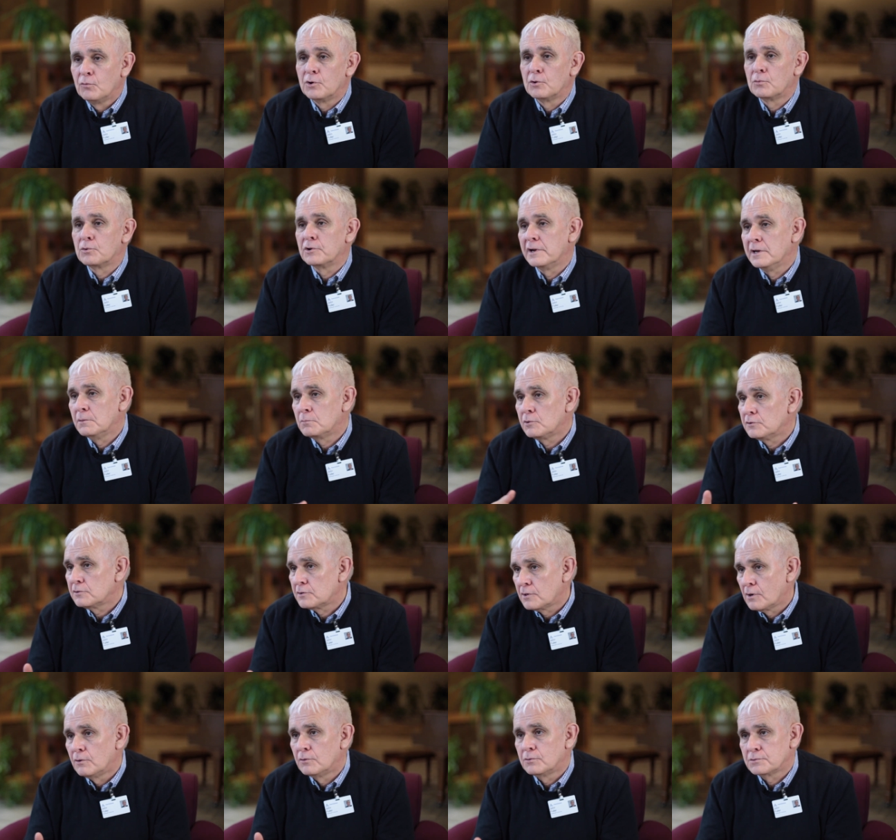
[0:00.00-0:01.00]
where we're able
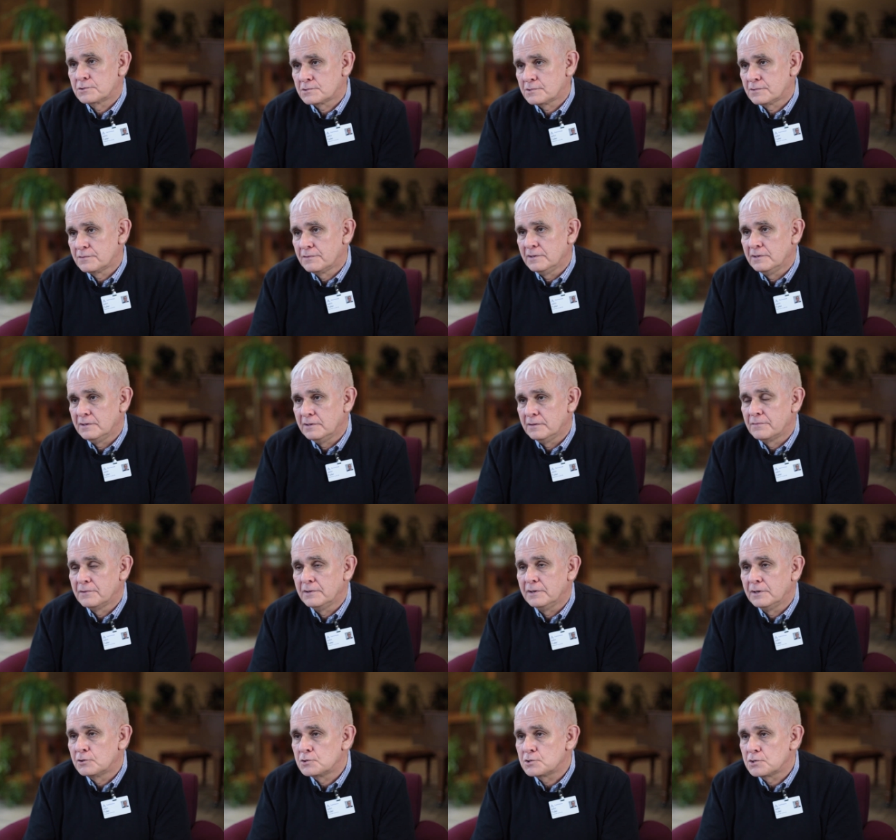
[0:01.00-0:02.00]
to coach the,
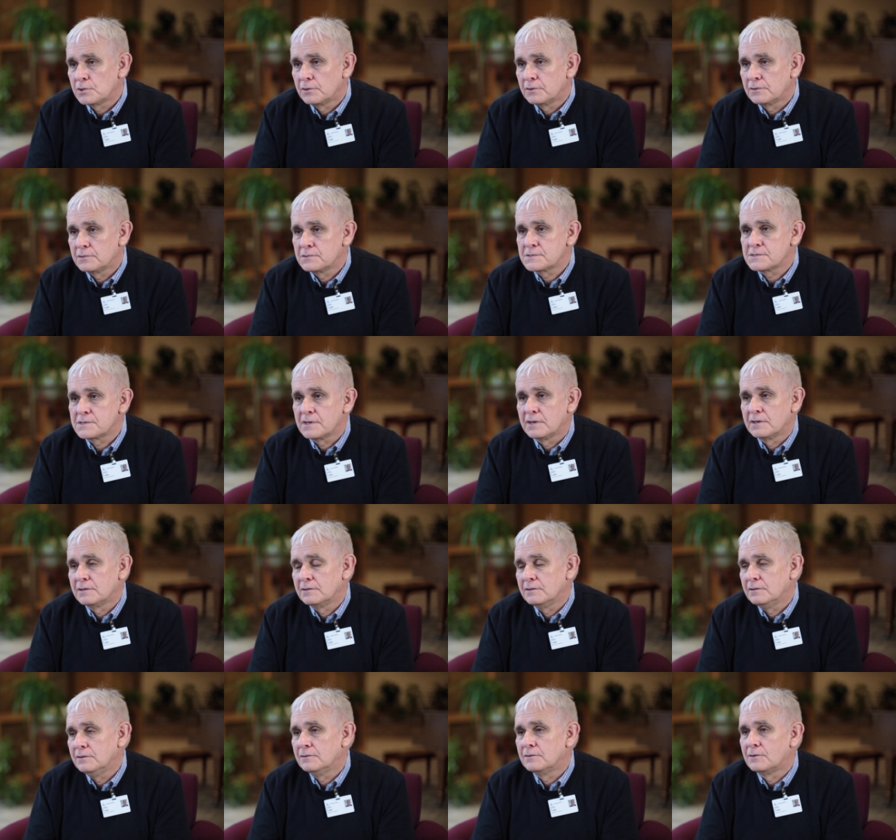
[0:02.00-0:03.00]
the interns
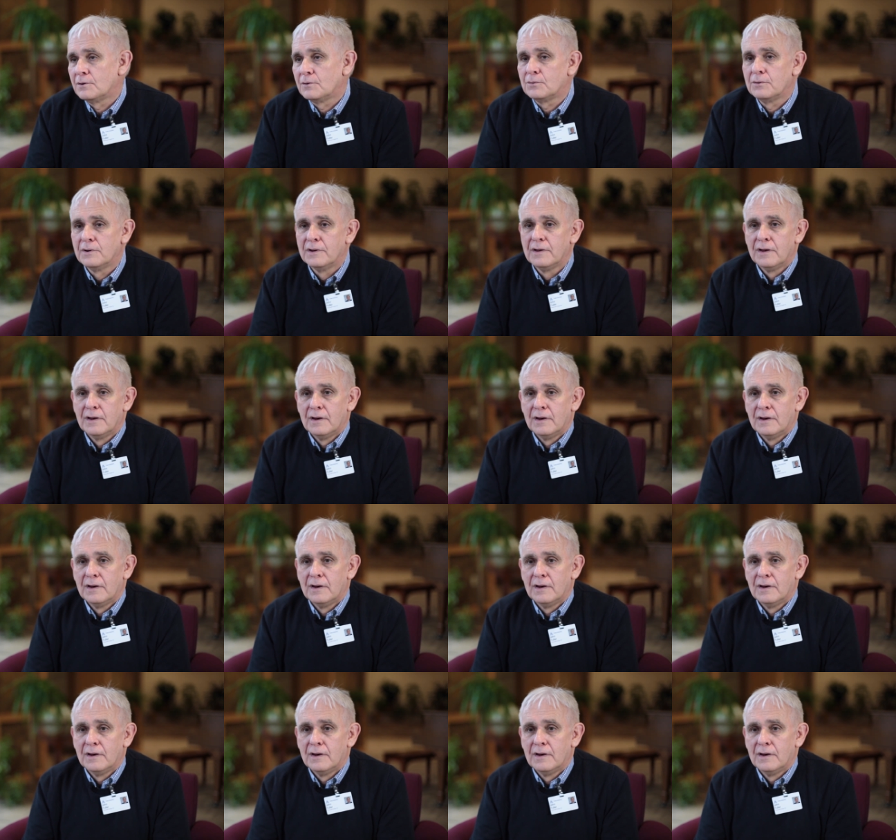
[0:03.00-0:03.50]
and, you know,